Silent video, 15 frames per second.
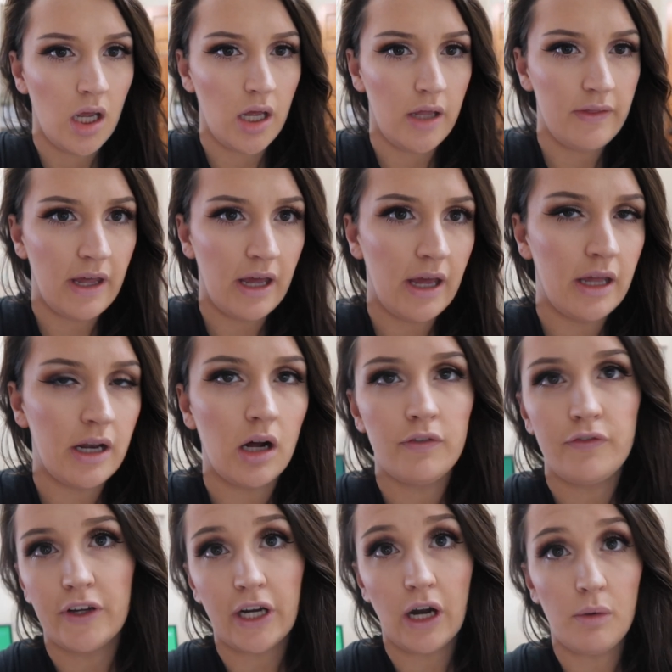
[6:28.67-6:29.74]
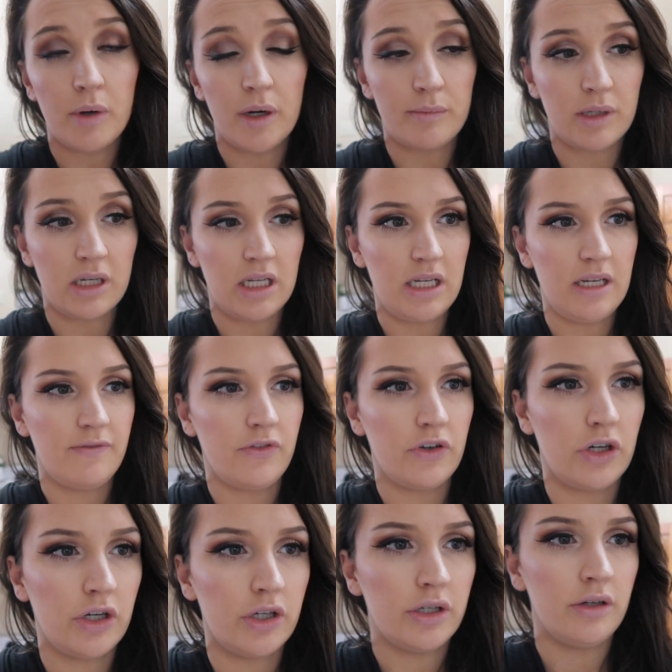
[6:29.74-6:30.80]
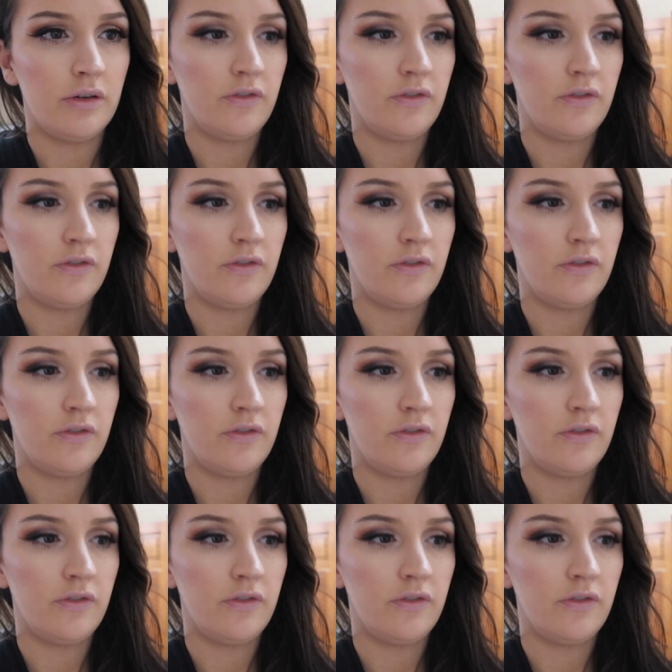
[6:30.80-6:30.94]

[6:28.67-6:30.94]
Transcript: then I'll figure out what I'm gonna eat for